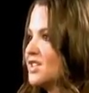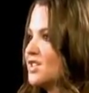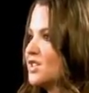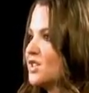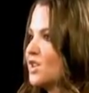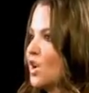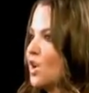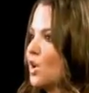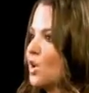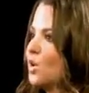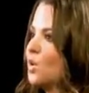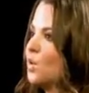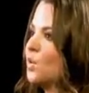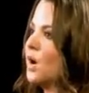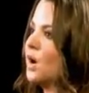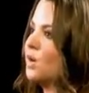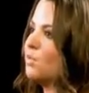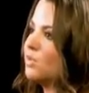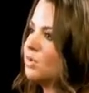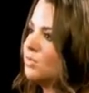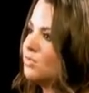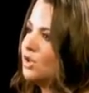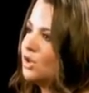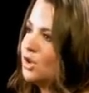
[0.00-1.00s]
So
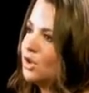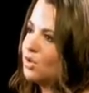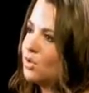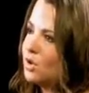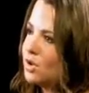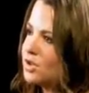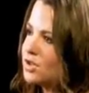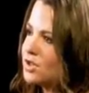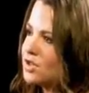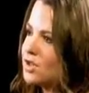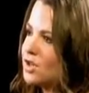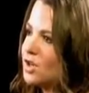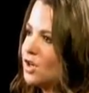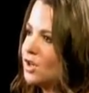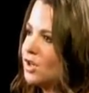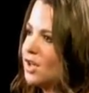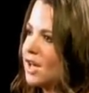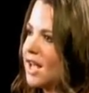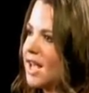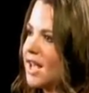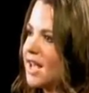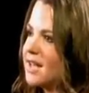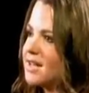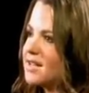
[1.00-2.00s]
a woman who crosses her
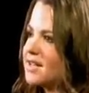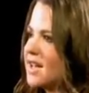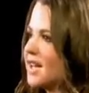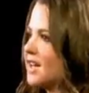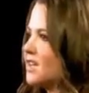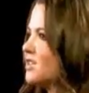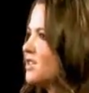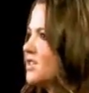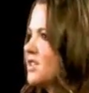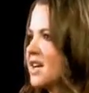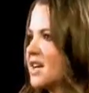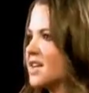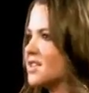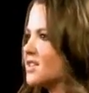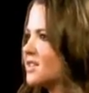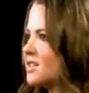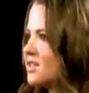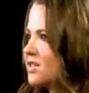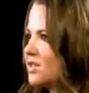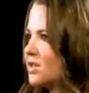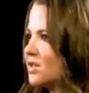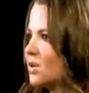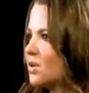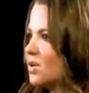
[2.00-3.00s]
legs and
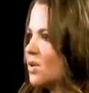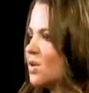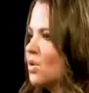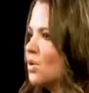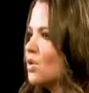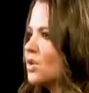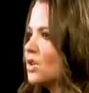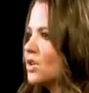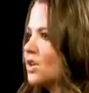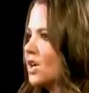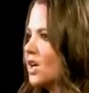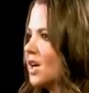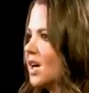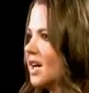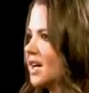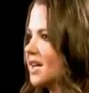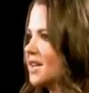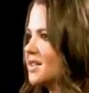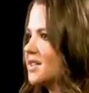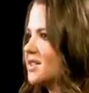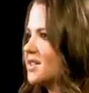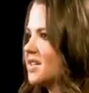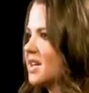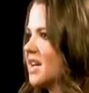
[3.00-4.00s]
doesn't
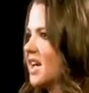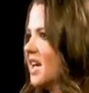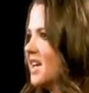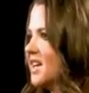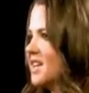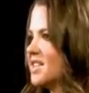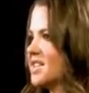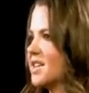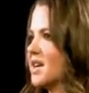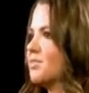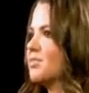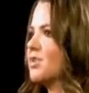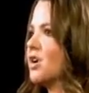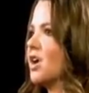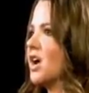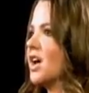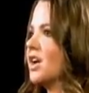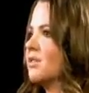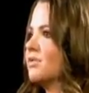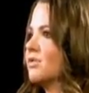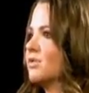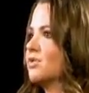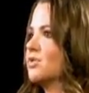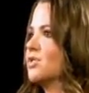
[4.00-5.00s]
organise some
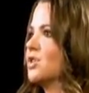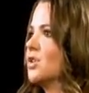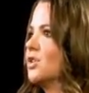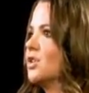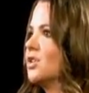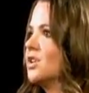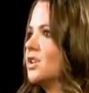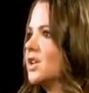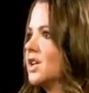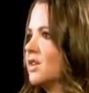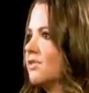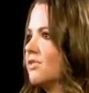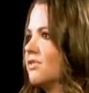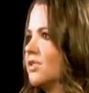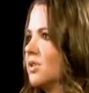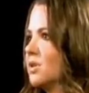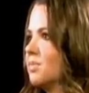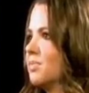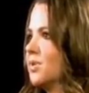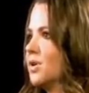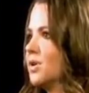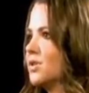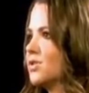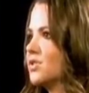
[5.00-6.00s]
kind of alternative
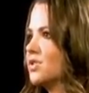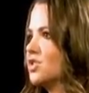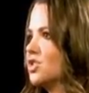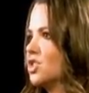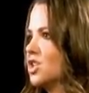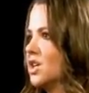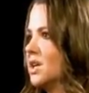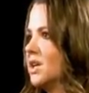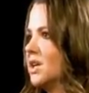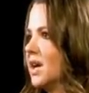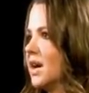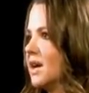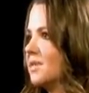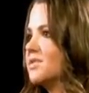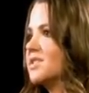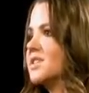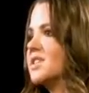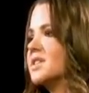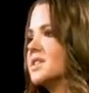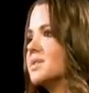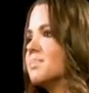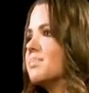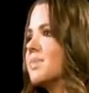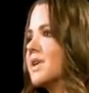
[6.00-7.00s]
for the person she
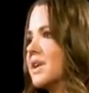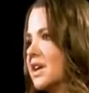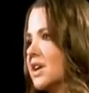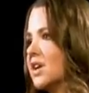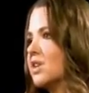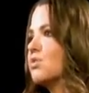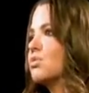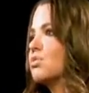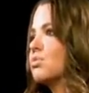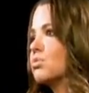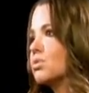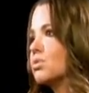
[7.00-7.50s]
loves is being